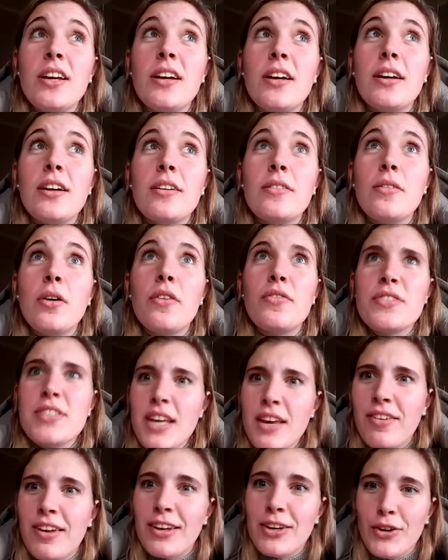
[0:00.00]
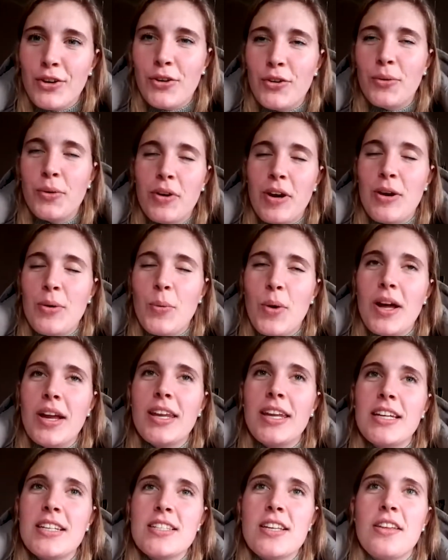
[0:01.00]
of 7, grade
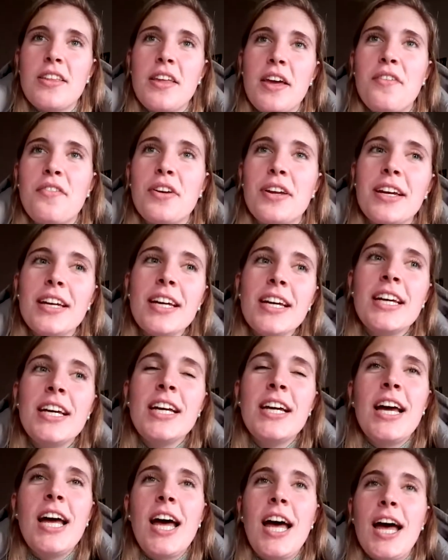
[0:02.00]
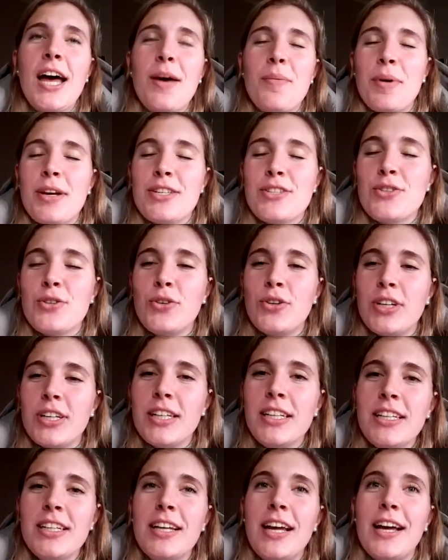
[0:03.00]
1 here in South Africa. I
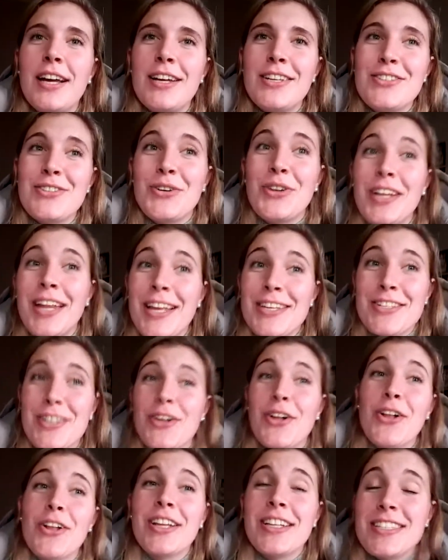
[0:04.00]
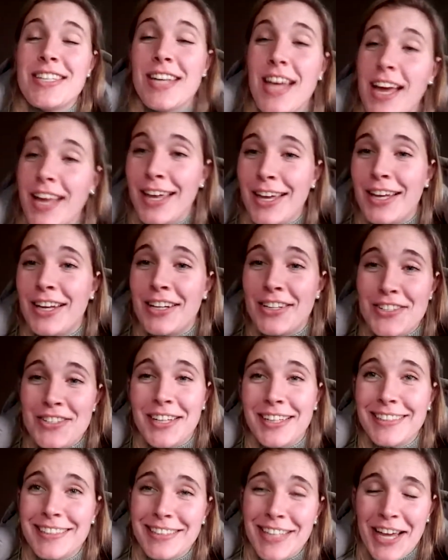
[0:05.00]
started as a goal attack and a
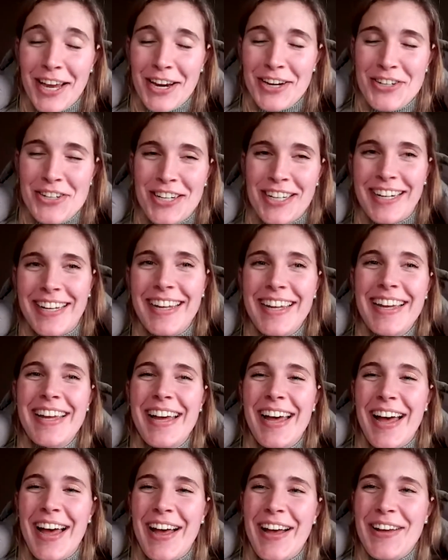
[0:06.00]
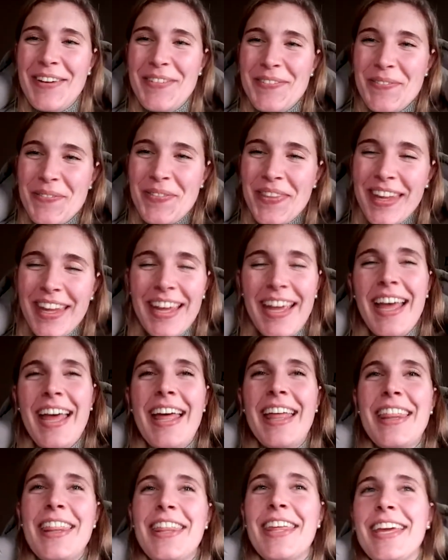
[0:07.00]
centre, actually. And
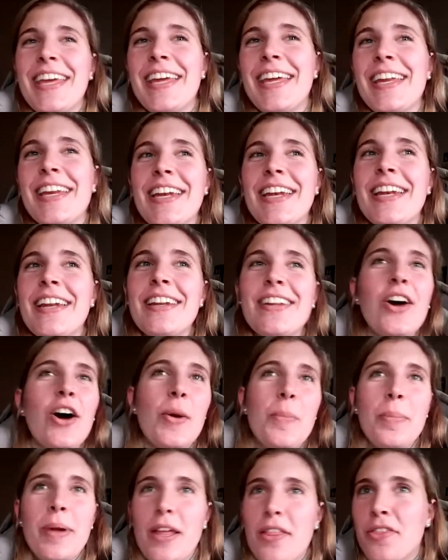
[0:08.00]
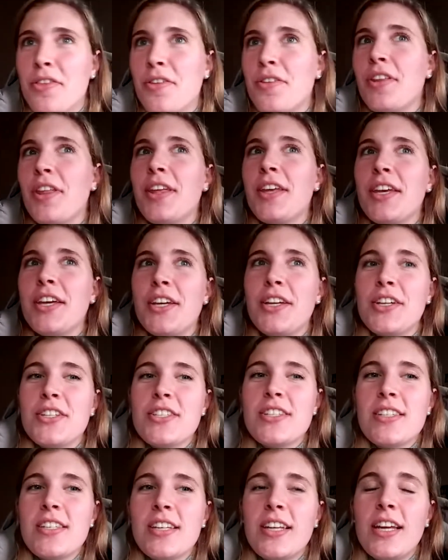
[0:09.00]
then, I played through the
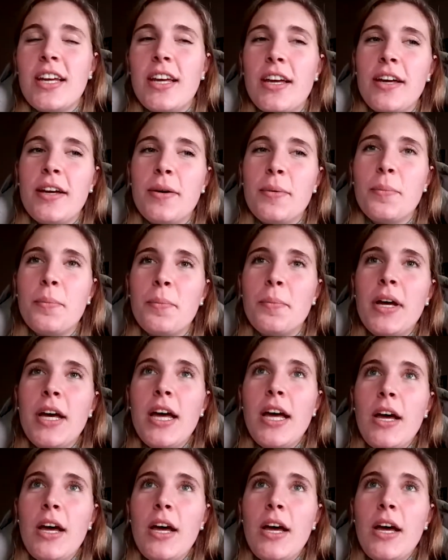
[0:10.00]
years. When